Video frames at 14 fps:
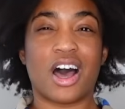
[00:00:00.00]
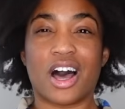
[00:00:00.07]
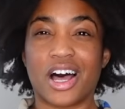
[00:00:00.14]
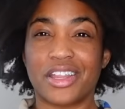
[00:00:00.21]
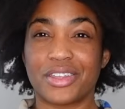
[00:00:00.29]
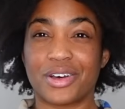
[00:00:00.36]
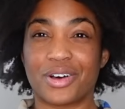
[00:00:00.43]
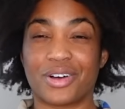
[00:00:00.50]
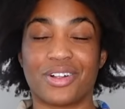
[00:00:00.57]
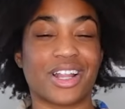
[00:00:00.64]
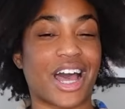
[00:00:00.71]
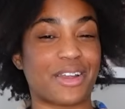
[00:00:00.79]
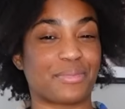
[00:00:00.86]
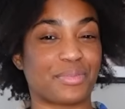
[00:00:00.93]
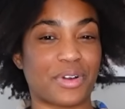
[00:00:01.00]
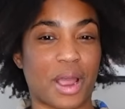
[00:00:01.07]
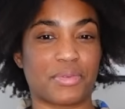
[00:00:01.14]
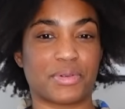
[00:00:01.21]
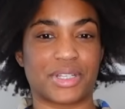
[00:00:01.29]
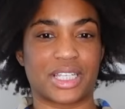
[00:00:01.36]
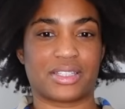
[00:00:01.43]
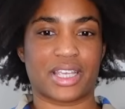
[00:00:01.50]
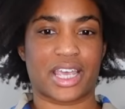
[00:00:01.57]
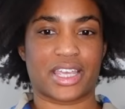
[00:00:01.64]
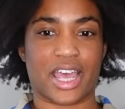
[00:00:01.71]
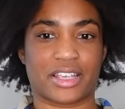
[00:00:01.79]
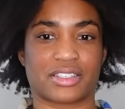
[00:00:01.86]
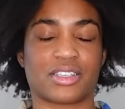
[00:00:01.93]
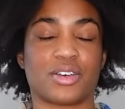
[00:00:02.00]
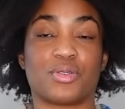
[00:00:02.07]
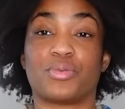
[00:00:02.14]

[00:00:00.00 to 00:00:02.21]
On the whole, I'd probably say yes.